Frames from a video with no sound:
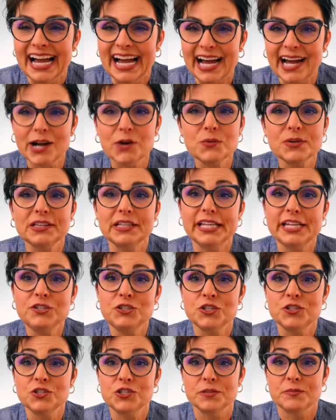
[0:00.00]
Our
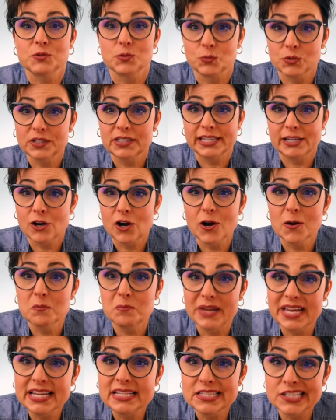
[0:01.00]
relationships really are
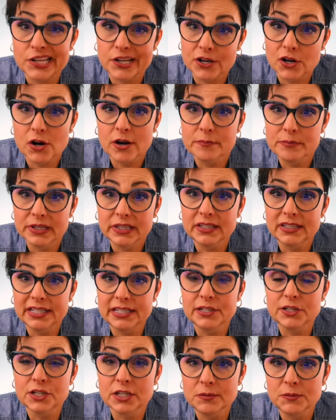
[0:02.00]
based on our ability
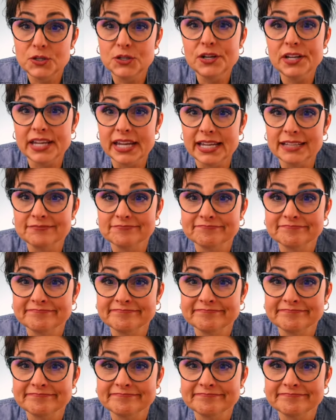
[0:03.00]
to communicate.